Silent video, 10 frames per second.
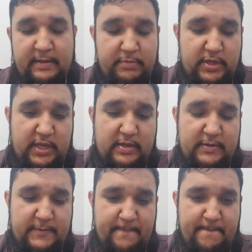But, yeah,
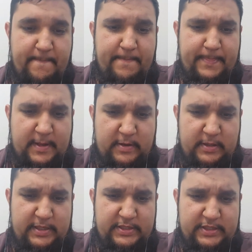
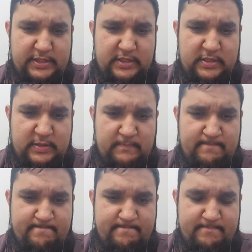college, I'm
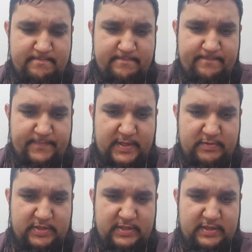
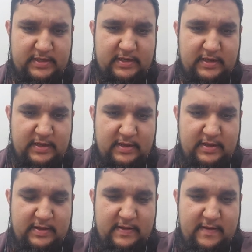trying to think.
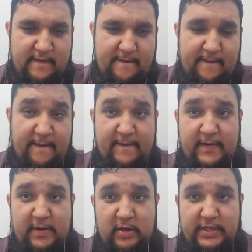In
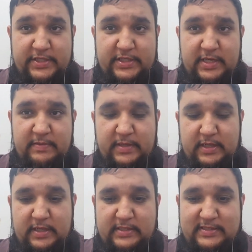college, in
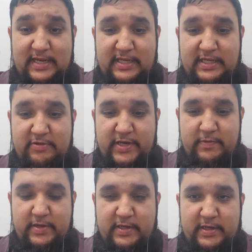the second year
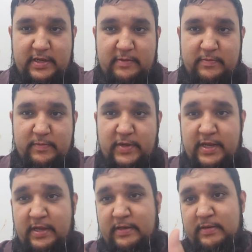anyway, we
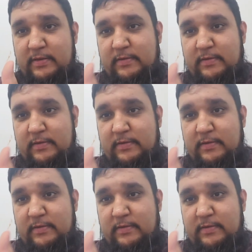had,